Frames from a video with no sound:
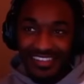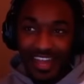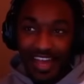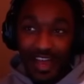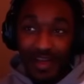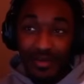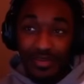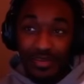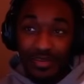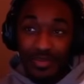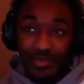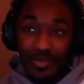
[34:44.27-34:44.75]

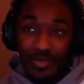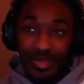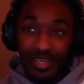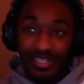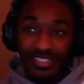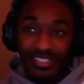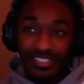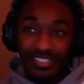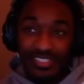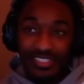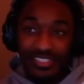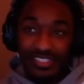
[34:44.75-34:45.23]
I don't even pay
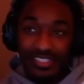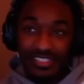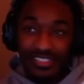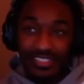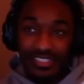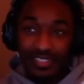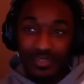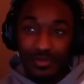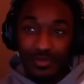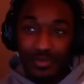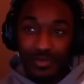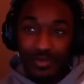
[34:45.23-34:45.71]
attention to that
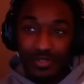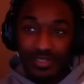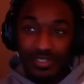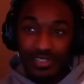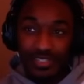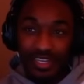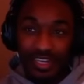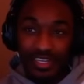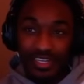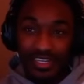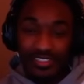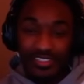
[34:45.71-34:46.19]
shit no more.
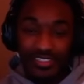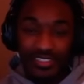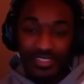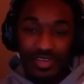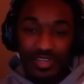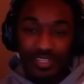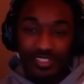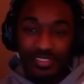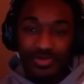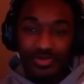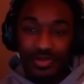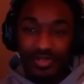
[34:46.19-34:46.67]
Like that's the
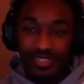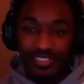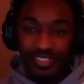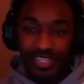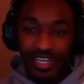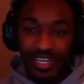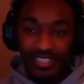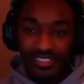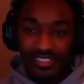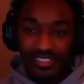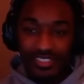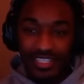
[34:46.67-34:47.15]
crazy part,
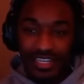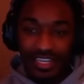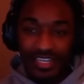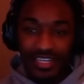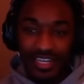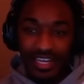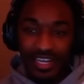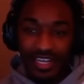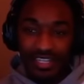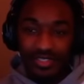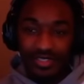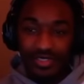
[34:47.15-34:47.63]
yeah. I
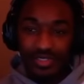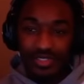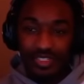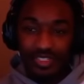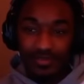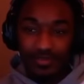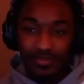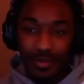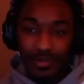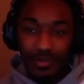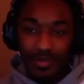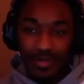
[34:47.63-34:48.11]
literally
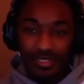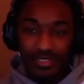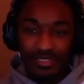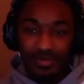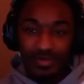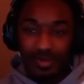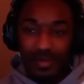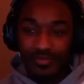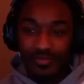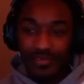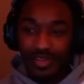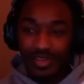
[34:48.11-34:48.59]
give my money
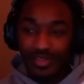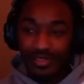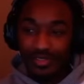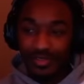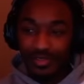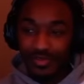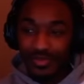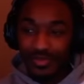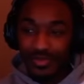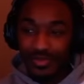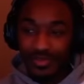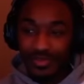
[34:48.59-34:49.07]
to my
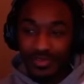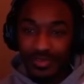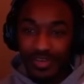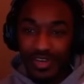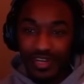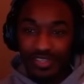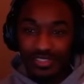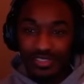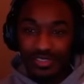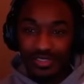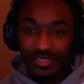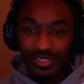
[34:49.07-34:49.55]
financial
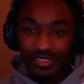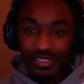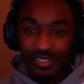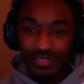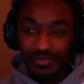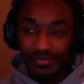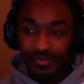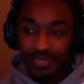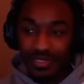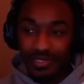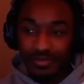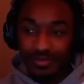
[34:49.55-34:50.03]
advisor
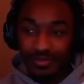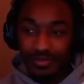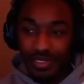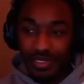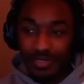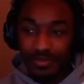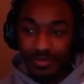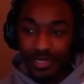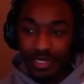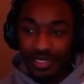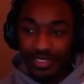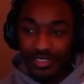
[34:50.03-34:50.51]
and
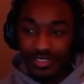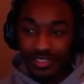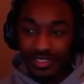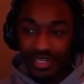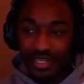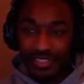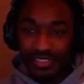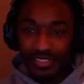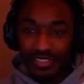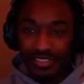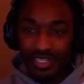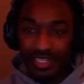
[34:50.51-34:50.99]
money manager,
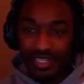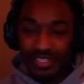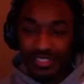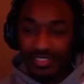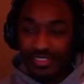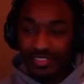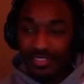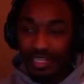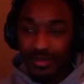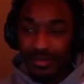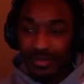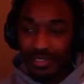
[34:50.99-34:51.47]
and I just
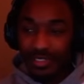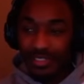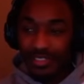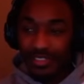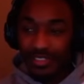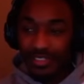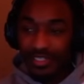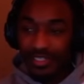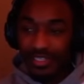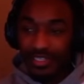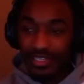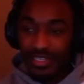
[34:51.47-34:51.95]
like stop
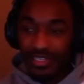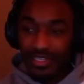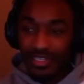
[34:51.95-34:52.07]
looking.